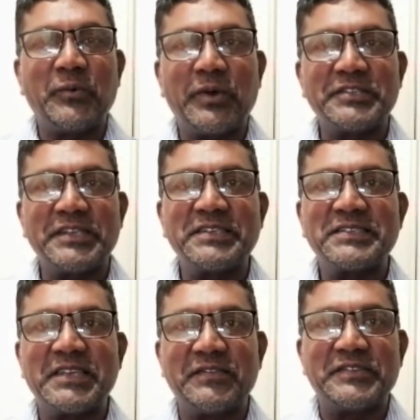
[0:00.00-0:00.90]
watching the
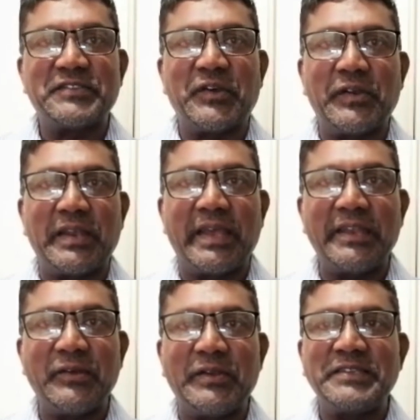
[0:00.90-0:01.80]
service
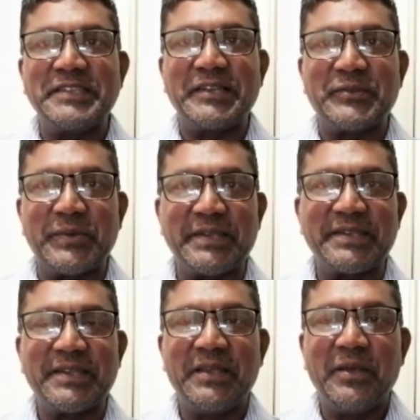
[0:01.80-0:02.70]
online or listening to it.